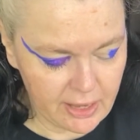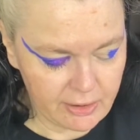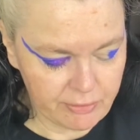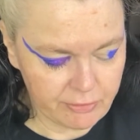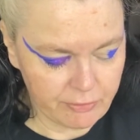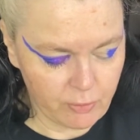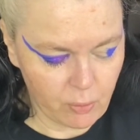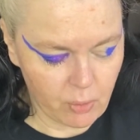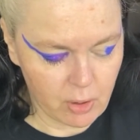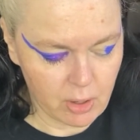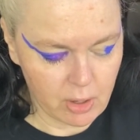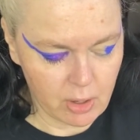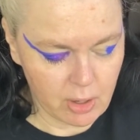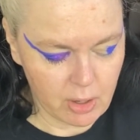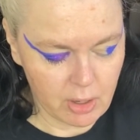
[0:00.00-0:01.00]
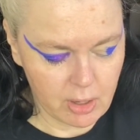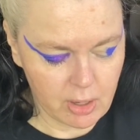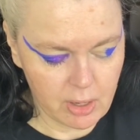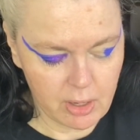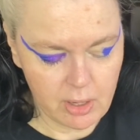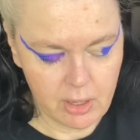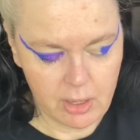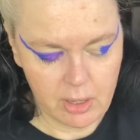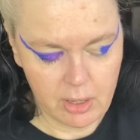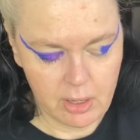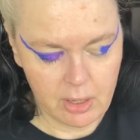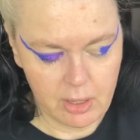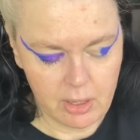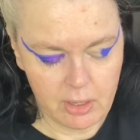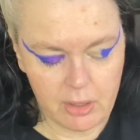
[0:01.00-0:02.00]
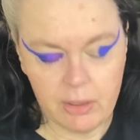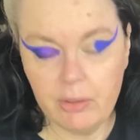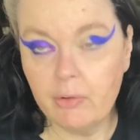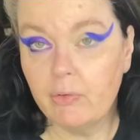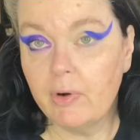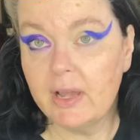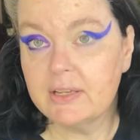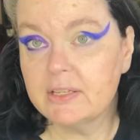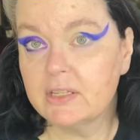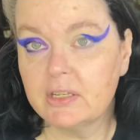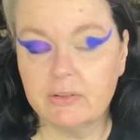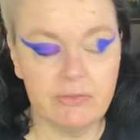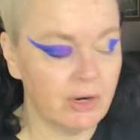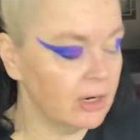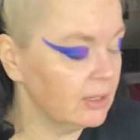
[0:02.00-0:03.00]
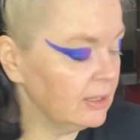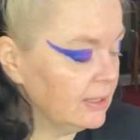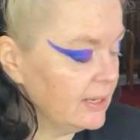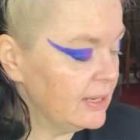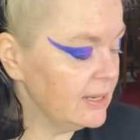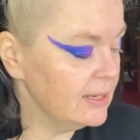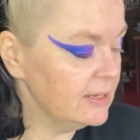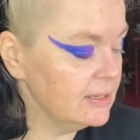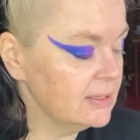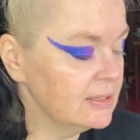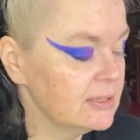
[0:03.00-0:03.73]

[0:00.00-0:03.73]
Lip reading: for the rest of our lid.